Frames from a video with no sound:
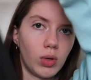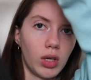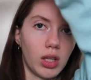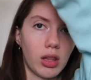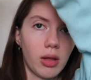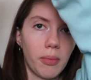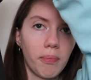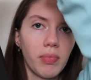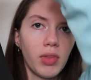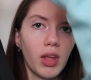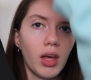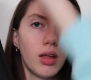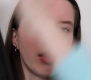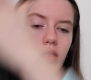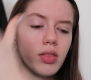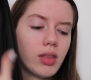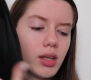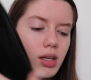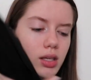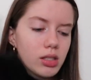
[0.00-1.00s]
with
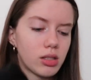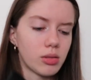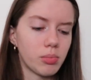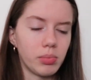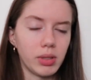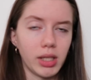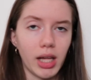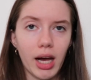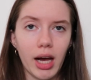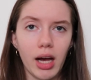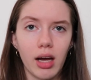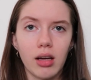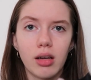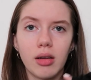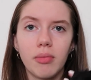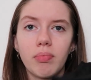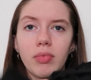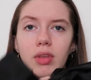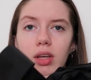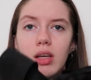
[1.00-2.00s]
this black
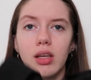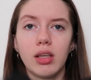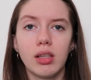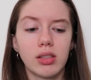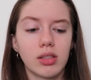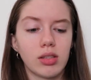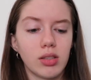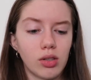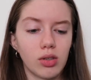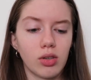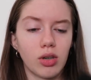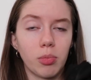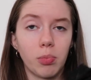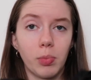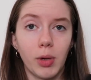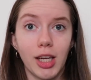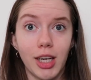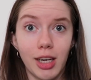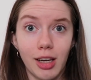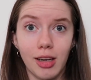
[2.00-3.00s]
silk
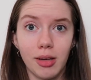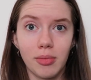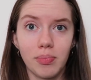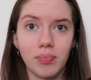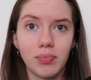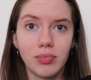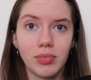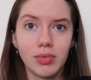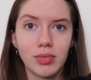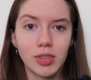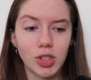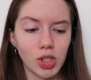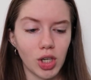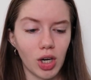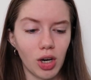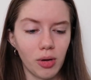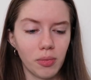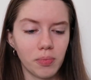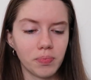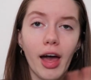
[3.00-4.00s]
button up
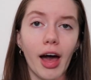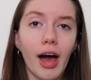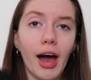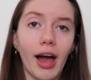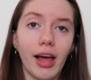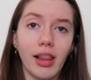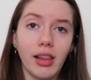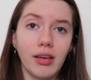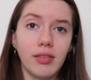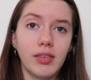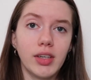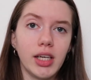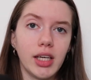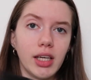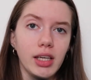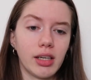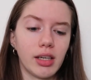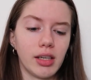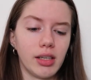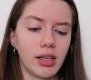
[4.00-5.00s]
shirt I love it
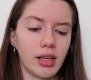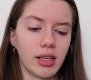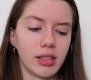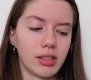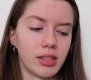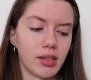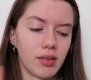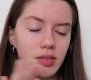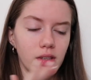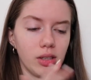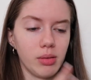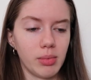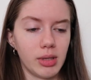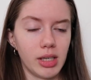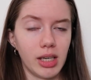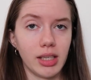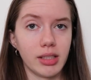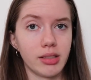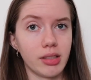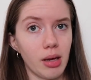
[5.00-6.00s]
and it has definitely been
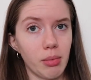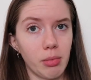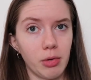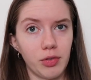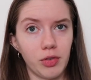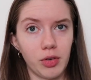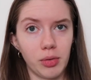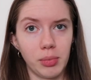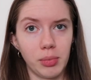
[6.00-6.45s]
a staple for